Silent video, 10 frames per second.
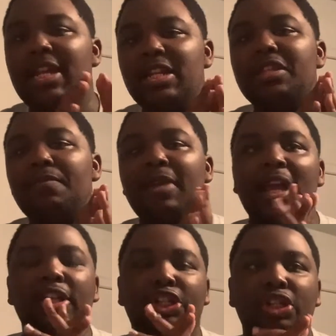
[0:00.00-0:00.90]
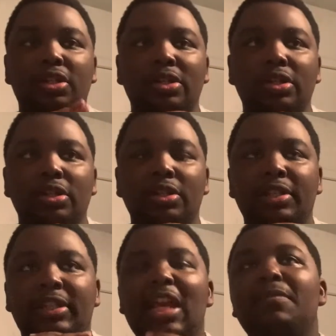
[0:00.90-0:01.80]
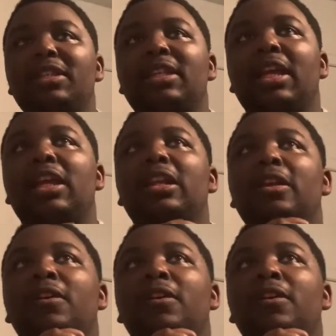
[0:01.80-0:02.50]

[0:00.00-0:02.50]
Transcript: of the match, Sami Zayn